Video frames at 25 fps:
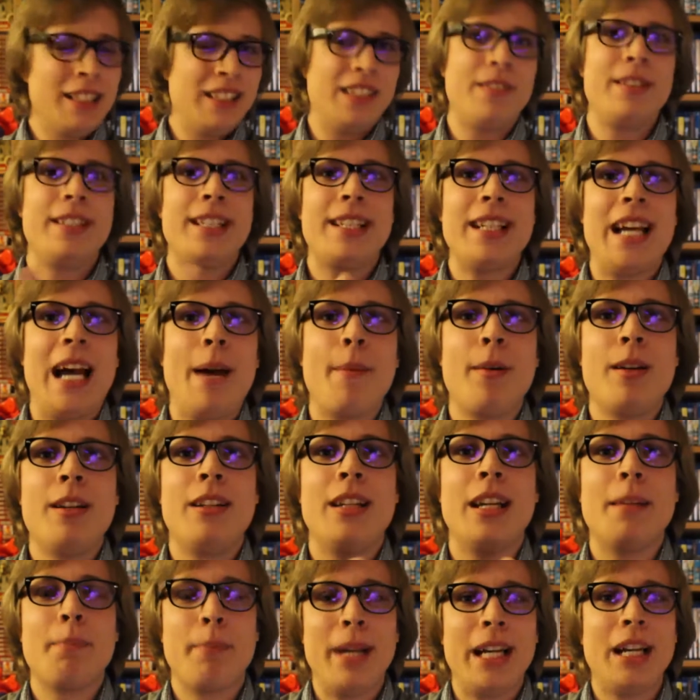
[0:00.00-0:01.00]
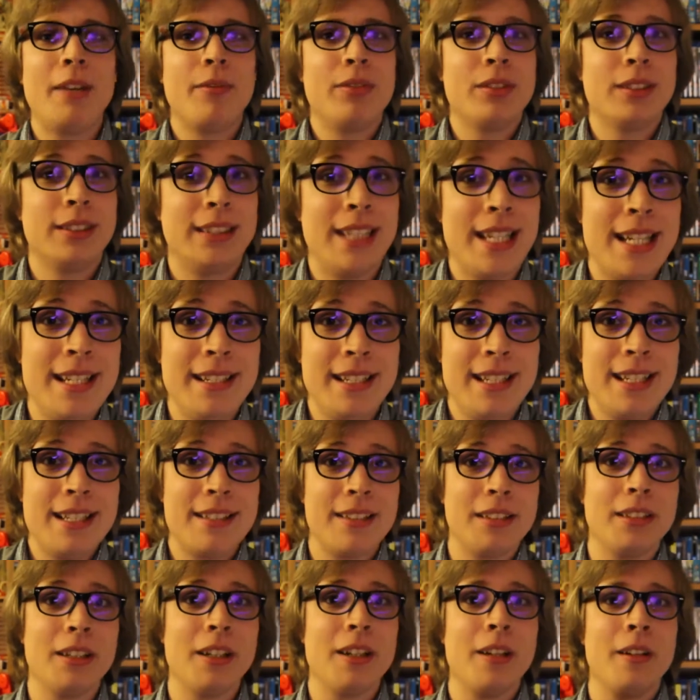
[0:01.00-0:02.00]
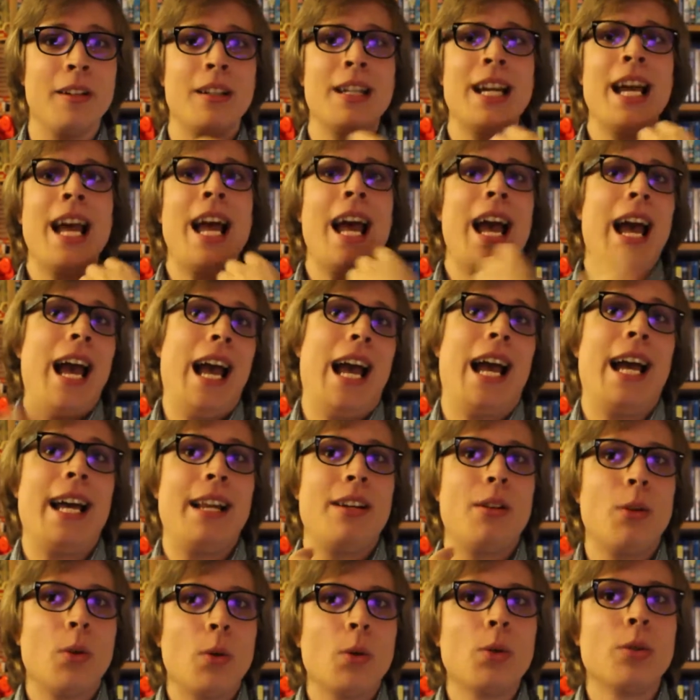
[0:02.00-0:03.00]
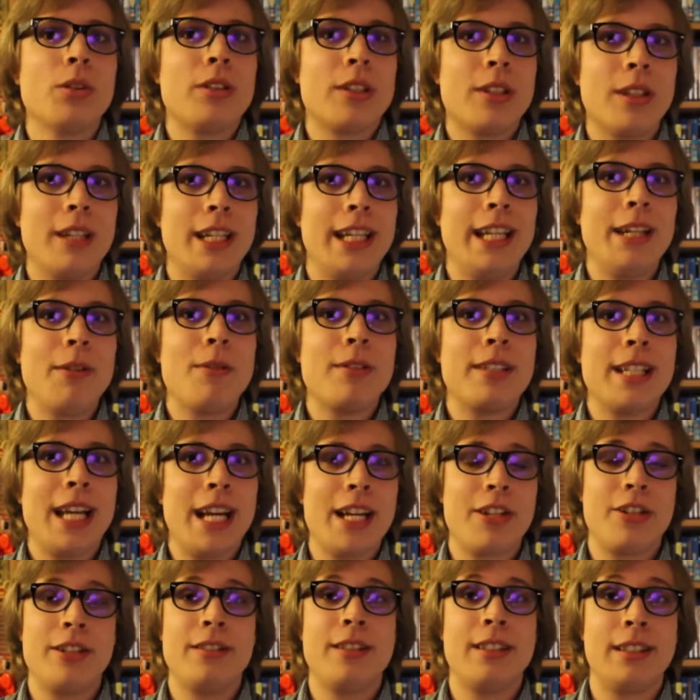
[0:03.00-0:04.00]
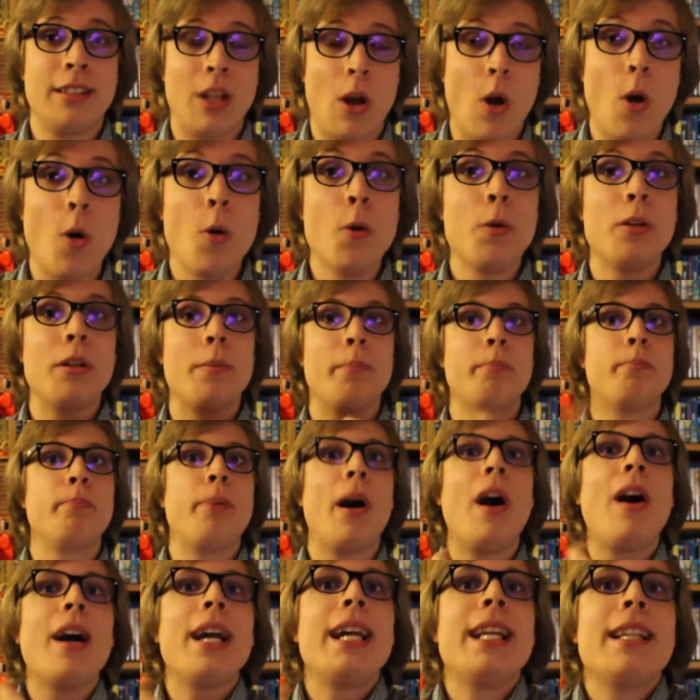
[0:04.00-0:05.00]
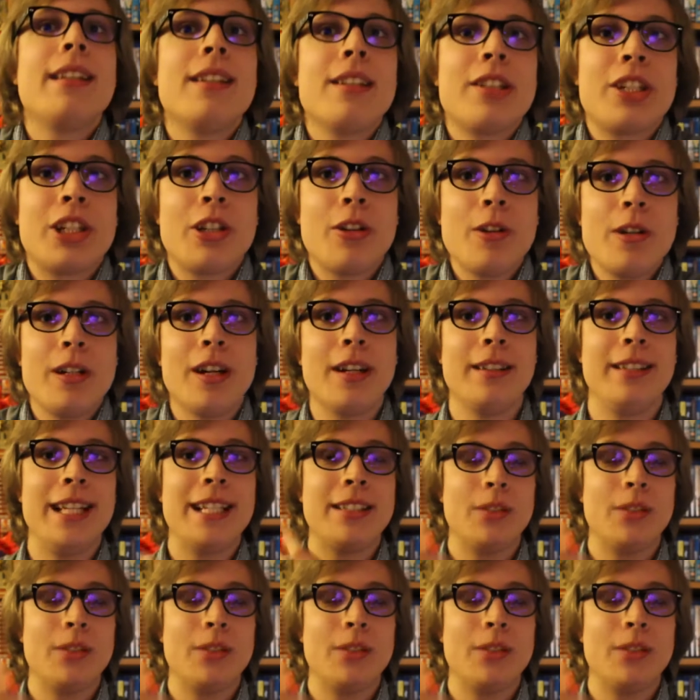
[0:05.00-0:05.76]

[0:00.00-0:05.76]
something did happen in that battlefield 10 years ago, and also he was actually disowned by the Shogun.